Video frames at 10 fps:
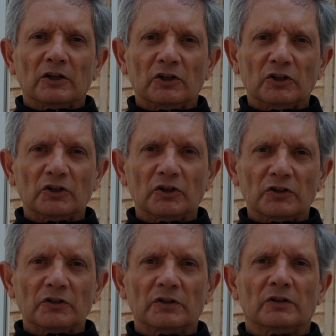
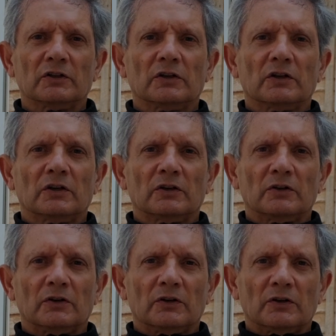Good,
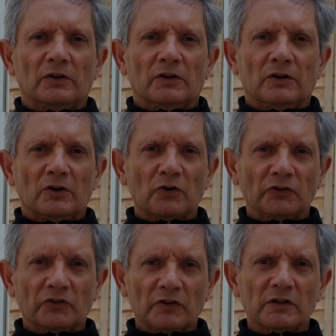
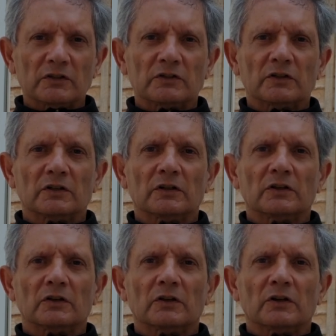constant
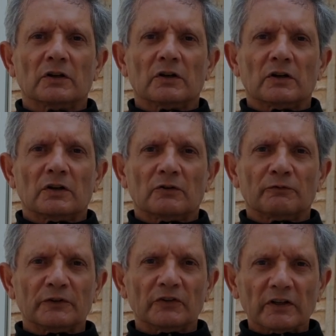
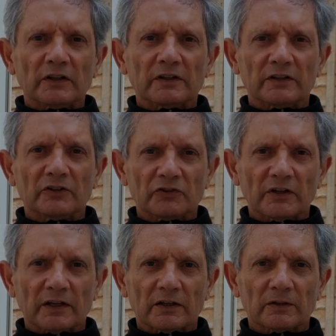physical conditioning,
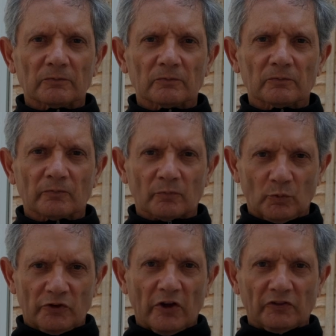
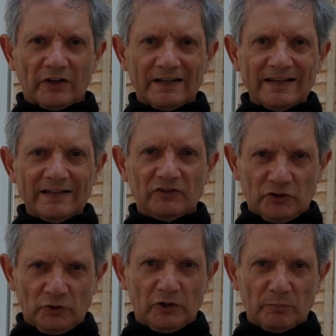which has at least
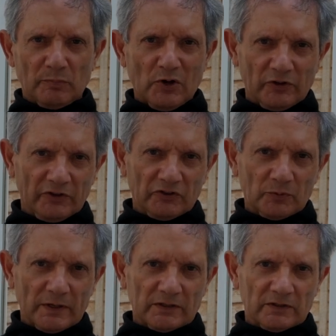2 components
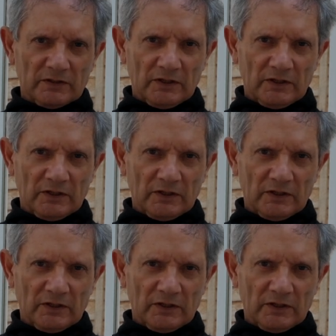to it: